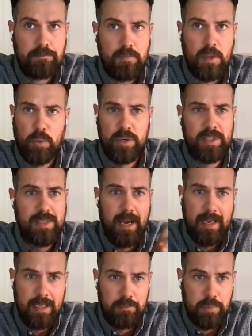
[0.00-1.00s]
We're
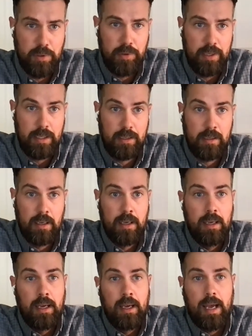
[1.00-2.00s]
designing and building
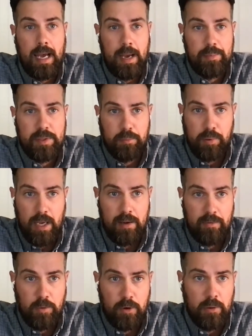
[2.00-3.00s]
apps and
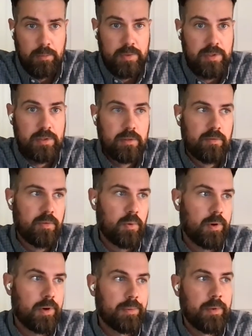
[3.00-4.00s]
platforms
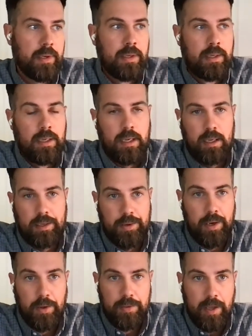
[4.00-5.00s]
for,
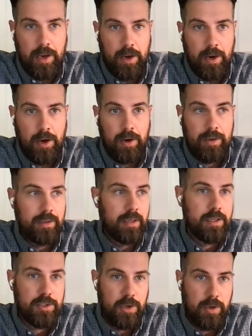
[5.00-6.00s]
healthcare and
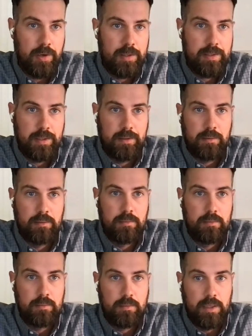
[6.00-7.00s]
insurance and,
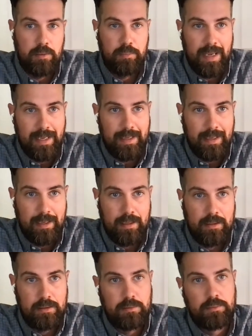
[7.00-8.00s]
banking
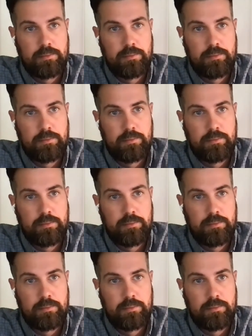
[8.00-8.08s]
and